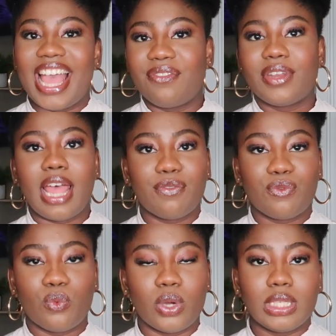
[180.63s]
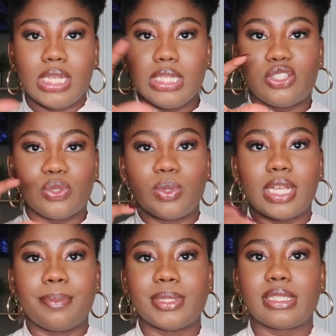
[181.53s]
I even have one little
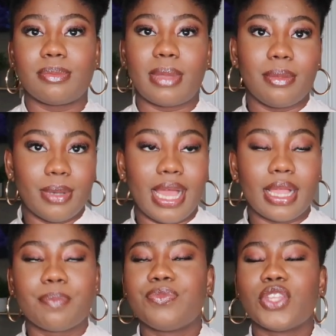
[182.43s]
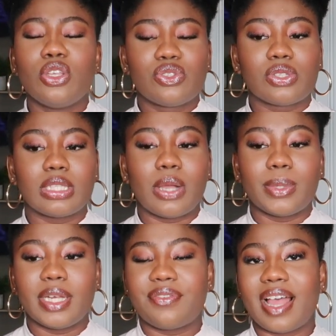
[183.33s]
one I put in my bag so
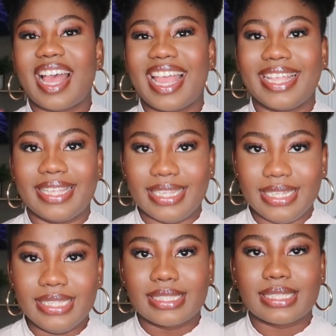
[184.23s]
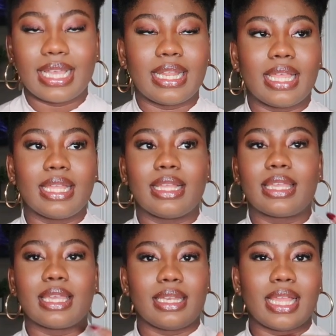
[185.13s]
that whenever I eat and I
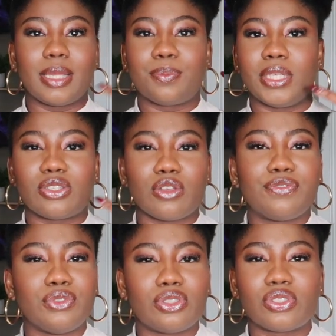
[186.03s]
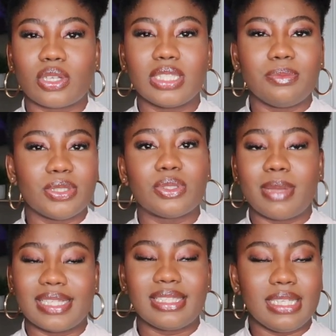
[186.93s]
get like a piece of food stuck in
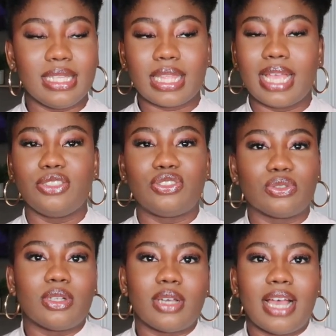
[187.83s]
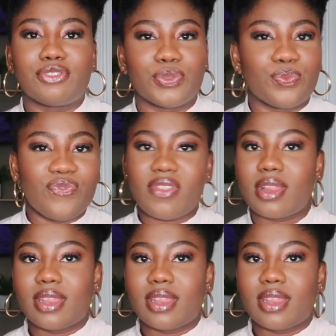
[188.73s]
between my teeth, I do not have to